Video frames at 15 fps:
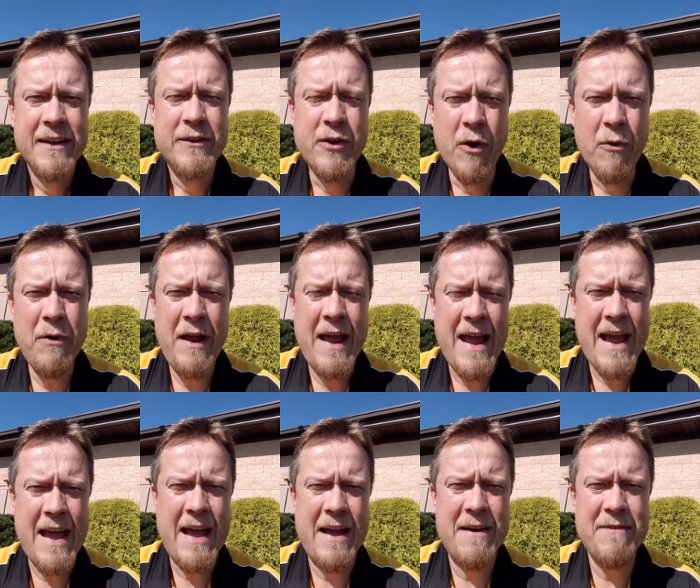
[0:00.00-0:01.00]
don't
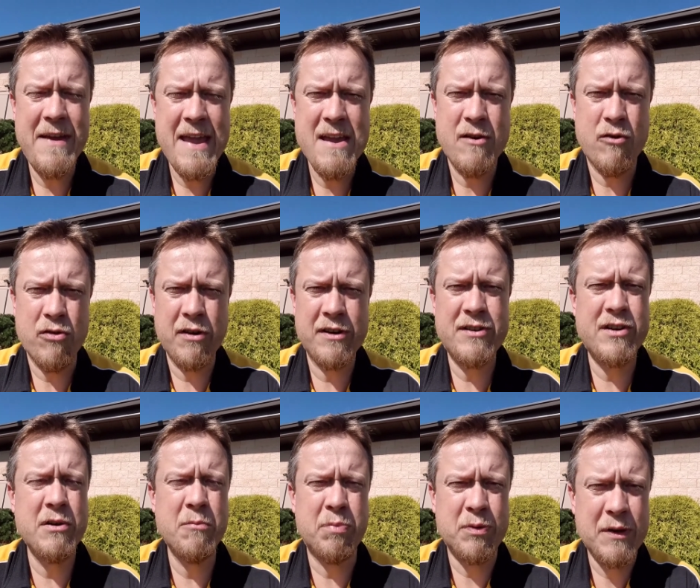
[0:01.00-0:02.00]
have a
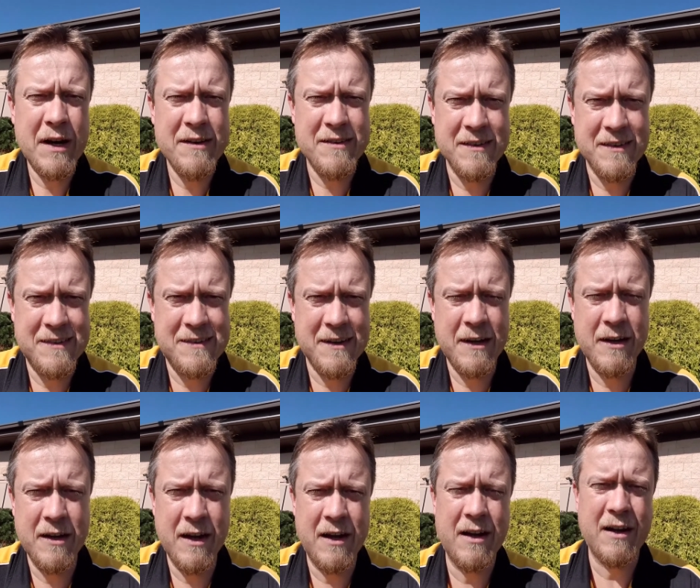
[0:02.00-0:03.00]
Christian presence
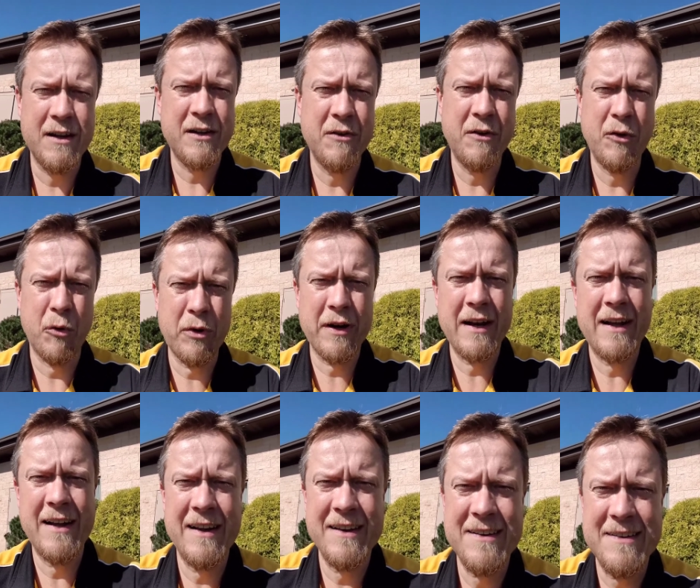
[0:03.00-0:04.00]
and uh, you know an
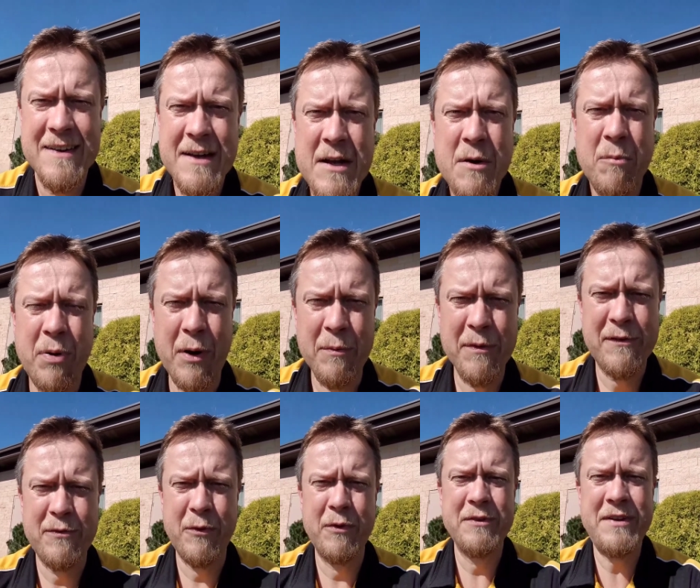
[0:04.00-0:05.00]
organized,
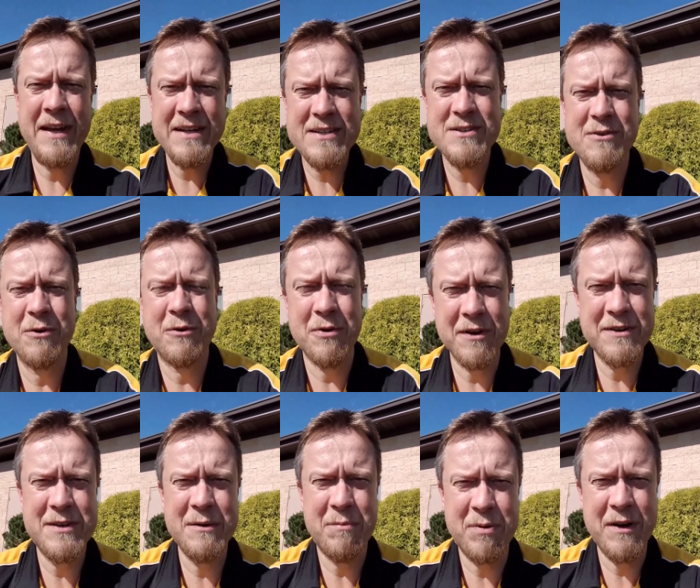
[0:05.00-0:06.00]
purposeful, intentional
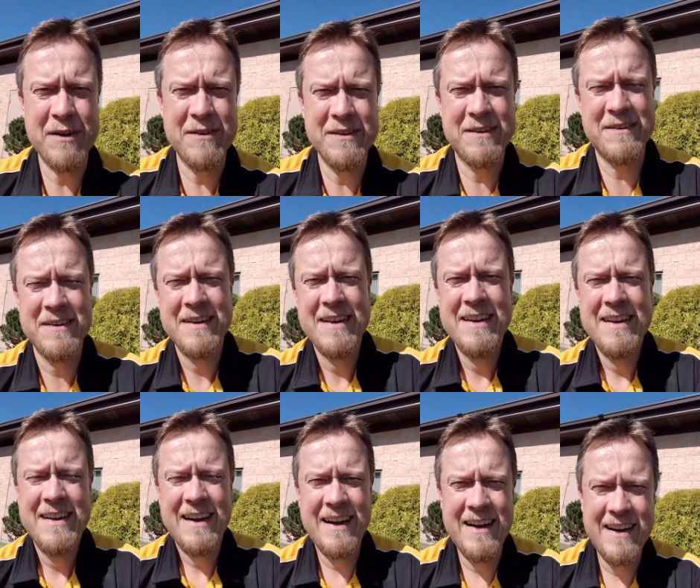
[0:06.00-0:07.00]
Christian presence.
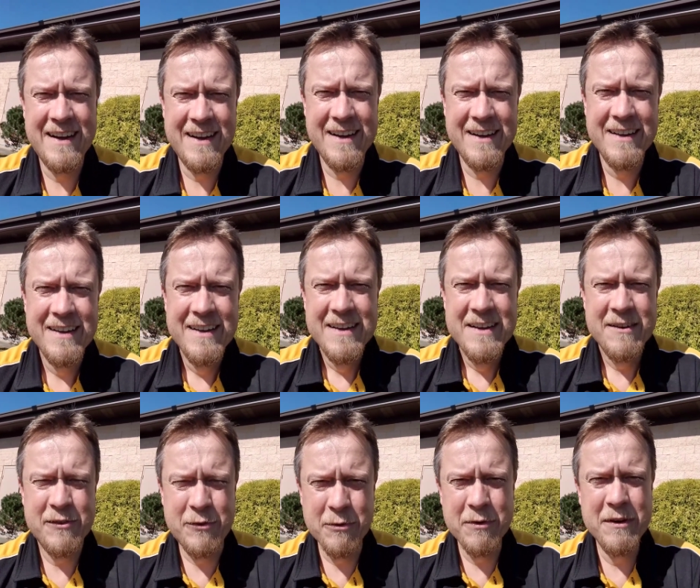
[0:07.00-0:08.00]
Uh,
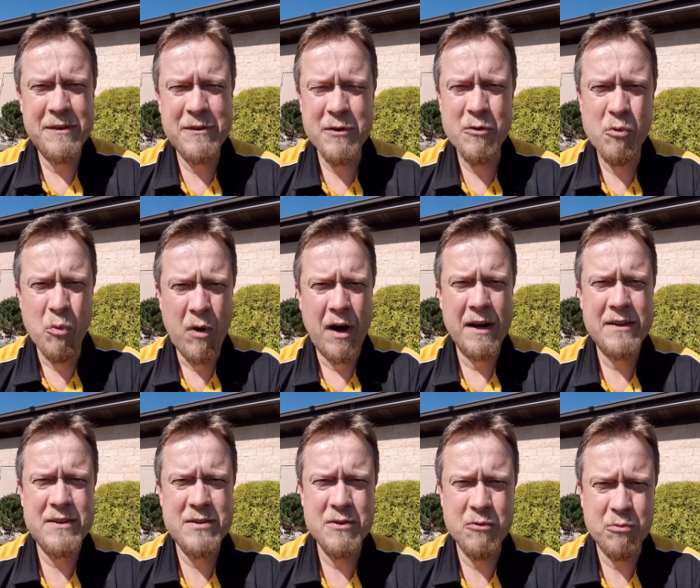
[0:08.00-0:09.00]
students who
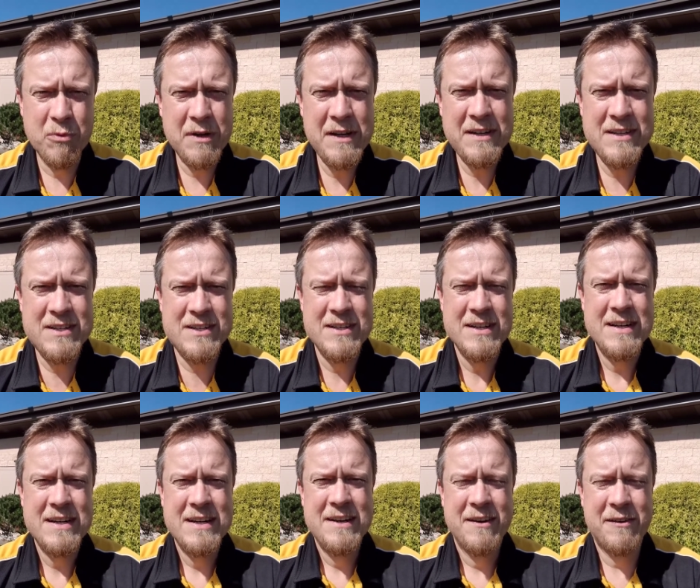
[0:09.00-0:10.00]
want to reach
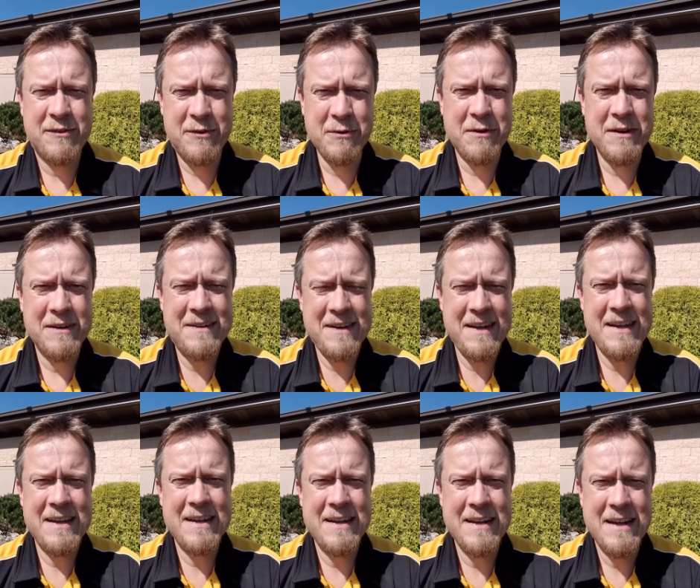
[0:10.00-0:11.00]
students
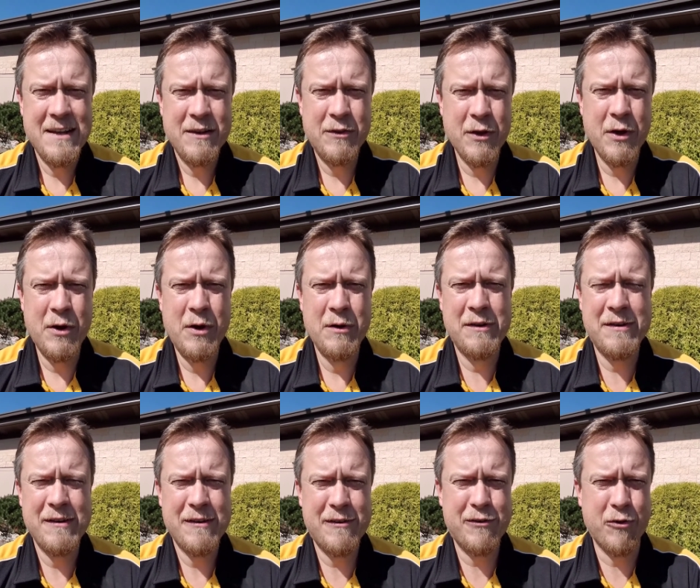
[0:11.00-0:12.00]
in those
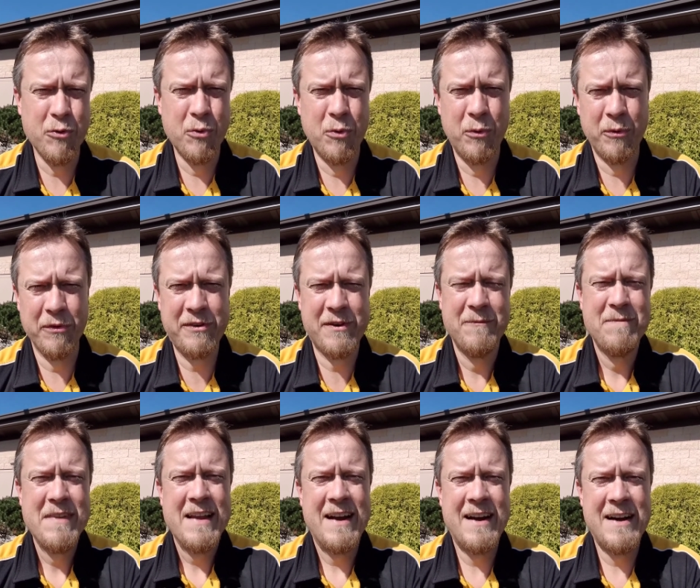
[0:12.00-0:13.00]
schools.
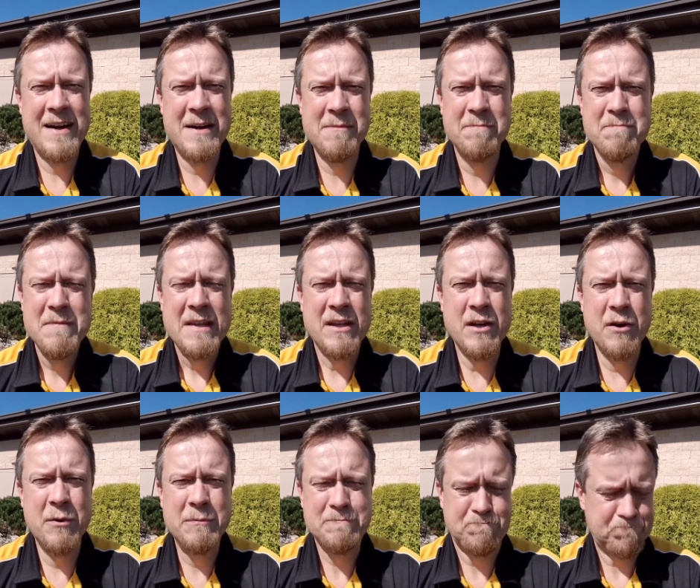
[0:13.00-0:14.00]
Um, you
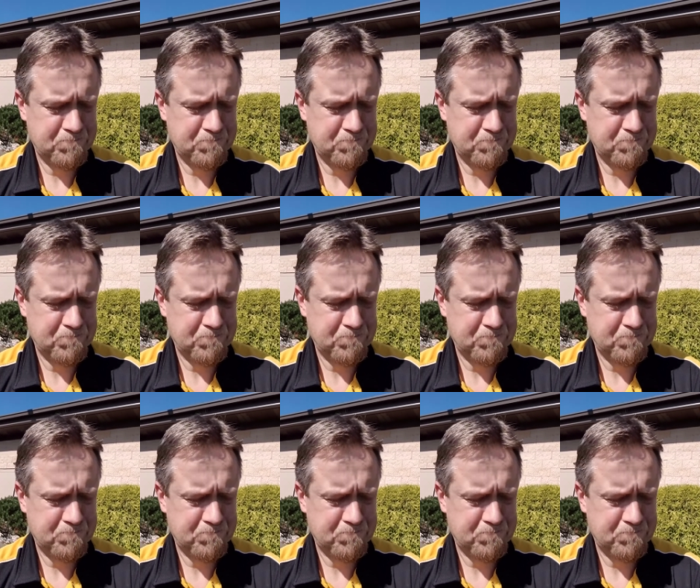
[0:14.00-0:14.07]
know,